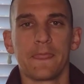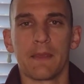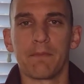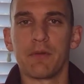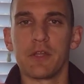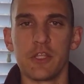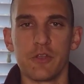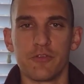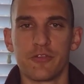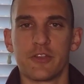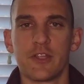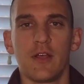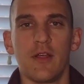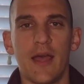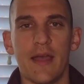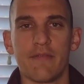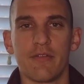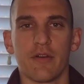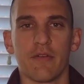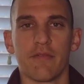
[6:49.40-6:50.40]
but you still
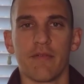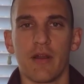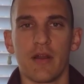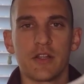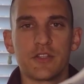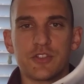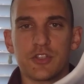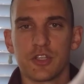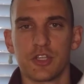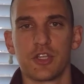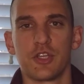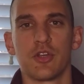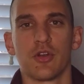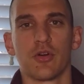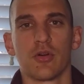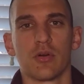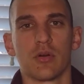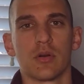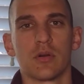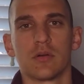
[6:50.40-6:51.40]
have a very
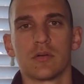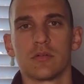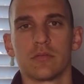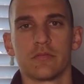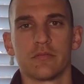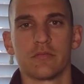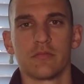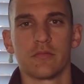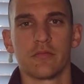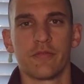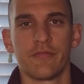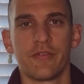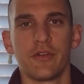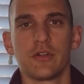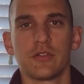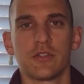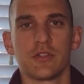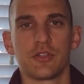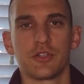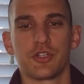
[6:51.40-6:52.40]
secure
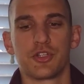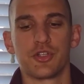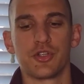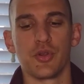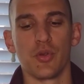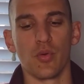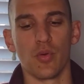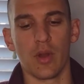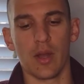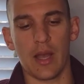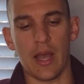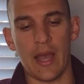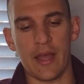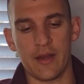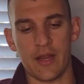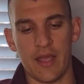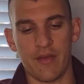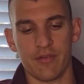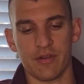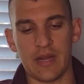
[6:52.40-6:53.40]
feel to the shoe. I
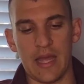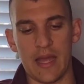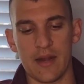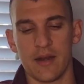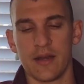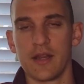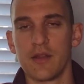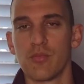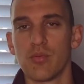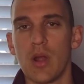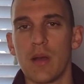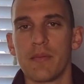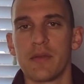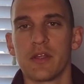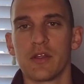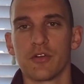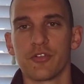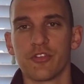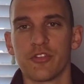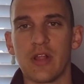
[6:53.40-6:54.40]
haven't gotten any
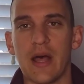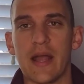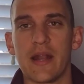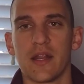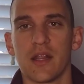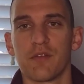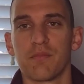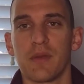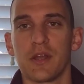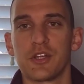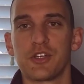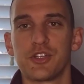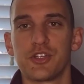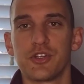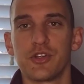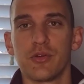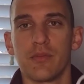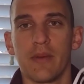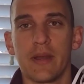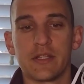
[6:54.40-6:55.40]
rubbing or sliding in
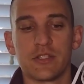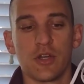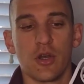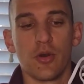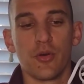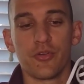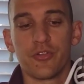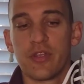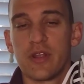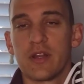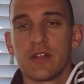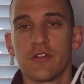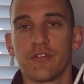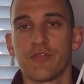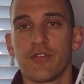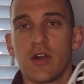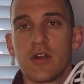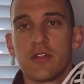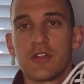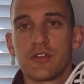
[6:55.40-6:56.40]
my toes hitting the
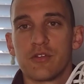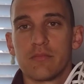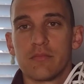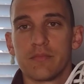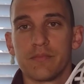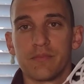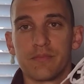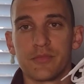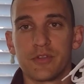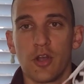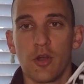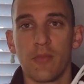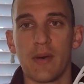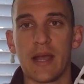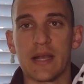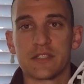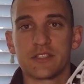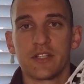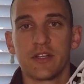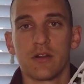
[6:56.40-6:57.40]
front of the toe
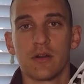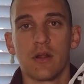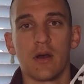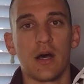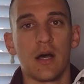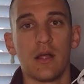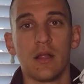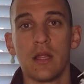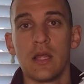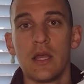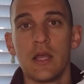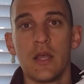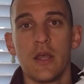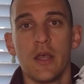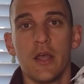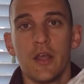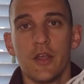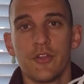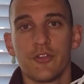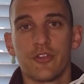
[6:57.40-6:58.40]
box here at all.
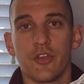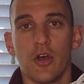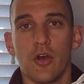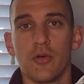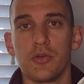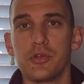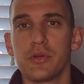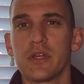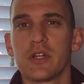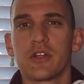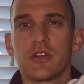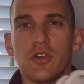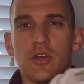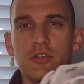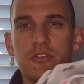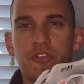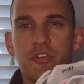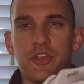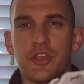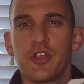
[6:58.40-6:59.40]
So you get a
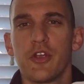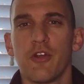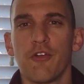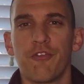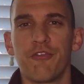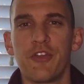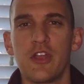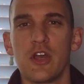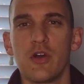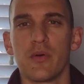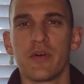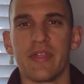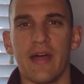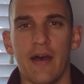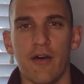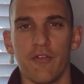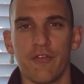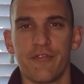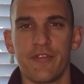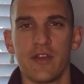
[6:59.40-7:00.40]
good secure feel
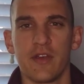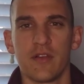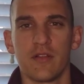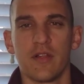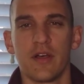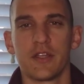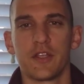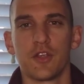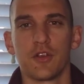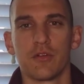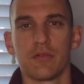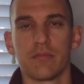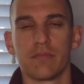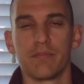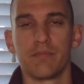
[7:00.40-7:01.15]
without feeling like you're